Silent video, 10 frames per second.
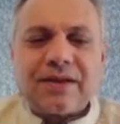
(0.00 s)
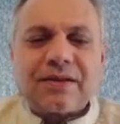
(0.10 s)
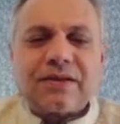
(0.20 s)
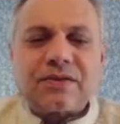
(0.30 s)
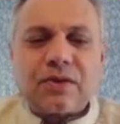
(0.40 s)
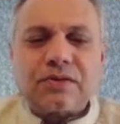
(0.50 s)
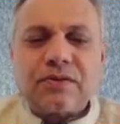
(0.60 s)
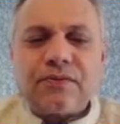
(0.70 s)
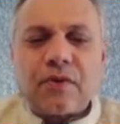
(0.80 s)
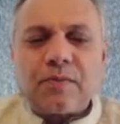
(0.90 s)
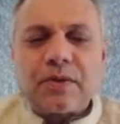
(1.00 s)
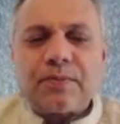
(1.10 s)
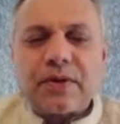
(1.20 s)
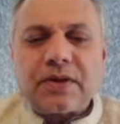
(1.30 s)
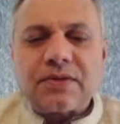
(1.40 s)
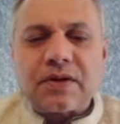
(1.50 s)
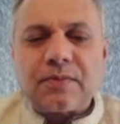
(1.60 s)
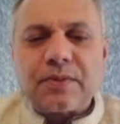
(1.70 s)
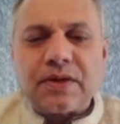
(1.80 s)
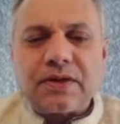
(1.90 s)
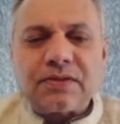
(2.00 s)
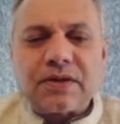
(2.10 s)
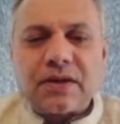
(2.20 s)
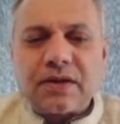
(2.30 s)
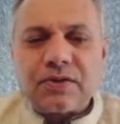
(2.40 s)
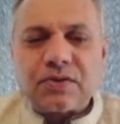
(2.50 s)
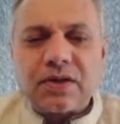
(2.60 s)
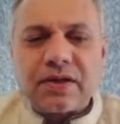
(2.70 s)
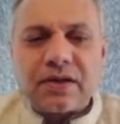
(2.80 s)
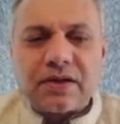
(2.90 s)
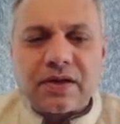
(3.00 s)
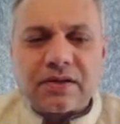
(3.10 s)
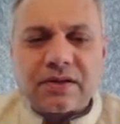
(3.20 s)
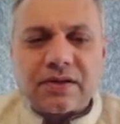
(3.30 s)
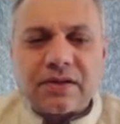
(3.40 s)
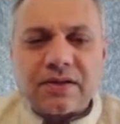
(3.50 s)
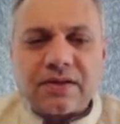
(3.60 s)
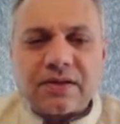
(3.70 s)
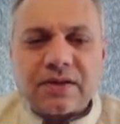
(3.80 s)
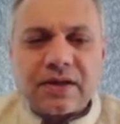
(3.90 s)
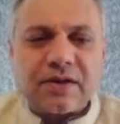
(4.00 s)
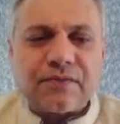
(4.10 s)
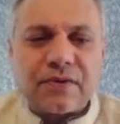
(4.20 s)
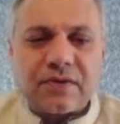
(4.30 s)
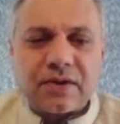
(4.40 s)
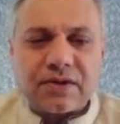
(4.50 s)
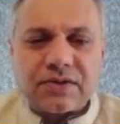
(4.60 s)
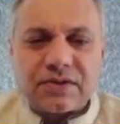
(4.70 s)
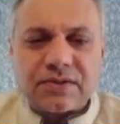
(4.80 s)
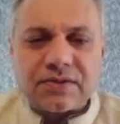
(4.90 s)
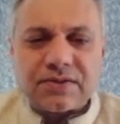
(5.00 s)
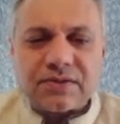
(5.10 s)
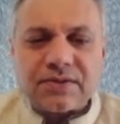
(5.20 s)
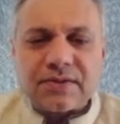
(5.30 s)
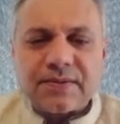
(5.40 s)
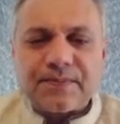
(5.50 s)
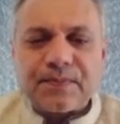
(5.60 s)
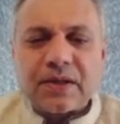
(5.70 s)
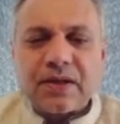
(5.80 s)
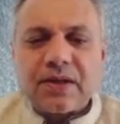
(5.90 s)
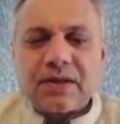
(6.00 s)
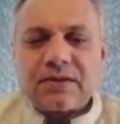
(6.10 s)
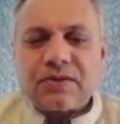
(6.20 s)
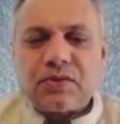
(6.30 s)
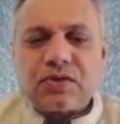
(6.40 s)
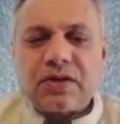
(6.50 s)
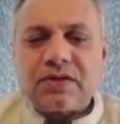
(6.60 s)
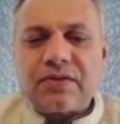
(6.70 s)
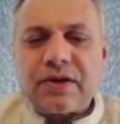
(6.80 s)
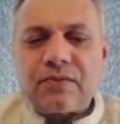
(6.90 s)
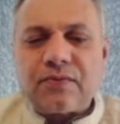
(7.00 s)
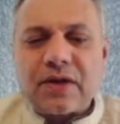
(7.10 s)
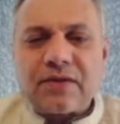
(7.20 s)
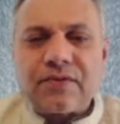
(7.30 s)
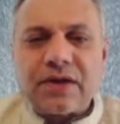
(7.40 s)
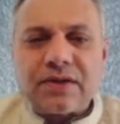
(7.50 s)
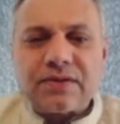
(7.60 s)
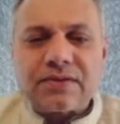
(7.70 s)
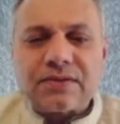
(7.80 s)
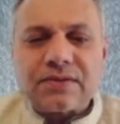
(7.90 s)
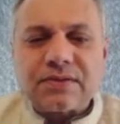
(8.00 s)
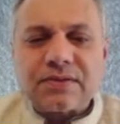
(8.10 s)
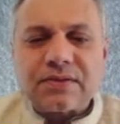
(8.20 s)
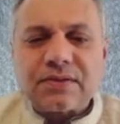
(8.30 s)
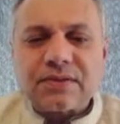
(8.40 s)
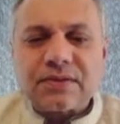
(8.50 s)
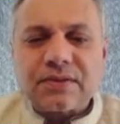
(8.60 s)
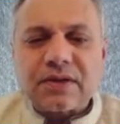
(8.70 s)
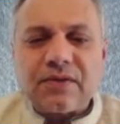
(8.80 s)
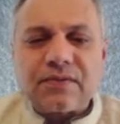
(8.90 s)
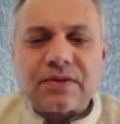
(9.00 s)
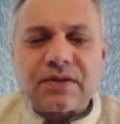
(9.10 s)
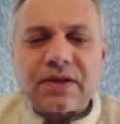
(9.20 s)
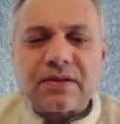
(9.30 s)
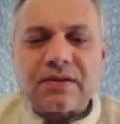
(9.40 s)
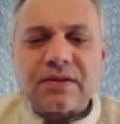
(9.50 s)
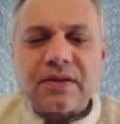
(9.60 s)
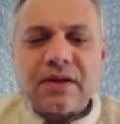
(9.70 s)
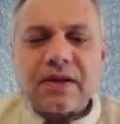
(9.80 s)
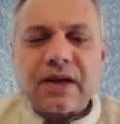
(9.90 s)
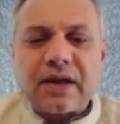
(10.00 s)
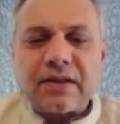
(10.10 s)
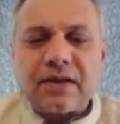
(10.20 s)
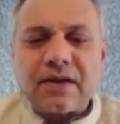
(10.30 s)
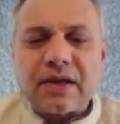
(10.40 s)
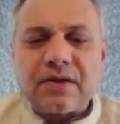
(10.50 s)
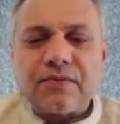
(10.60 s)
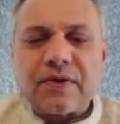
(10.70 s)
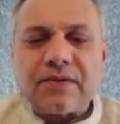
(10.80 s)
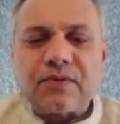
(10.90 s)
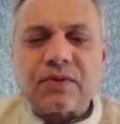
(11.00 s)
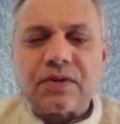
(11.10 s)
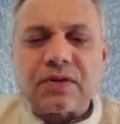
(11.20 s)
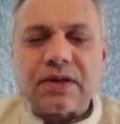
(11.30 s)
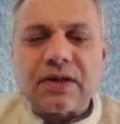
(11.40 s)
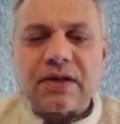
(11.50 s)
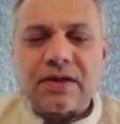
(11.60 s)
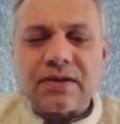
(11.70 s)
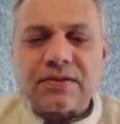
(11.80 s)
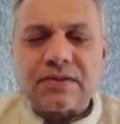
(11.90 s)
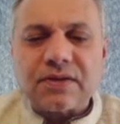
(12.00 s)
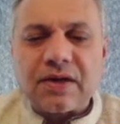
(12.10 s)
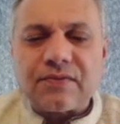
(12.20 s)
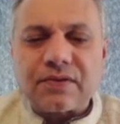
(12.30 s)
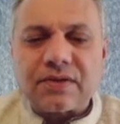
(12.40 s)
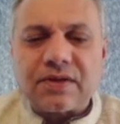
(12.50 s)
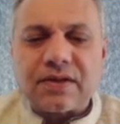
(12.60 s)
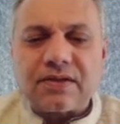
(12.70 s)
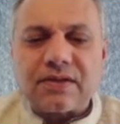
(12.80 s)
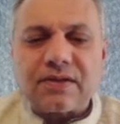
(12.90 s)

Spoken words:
There's also formal prayer ceremonies that are usually conducted in different religions, usually 3 to 5 days after the death, and then again 5 to 13 days after the death.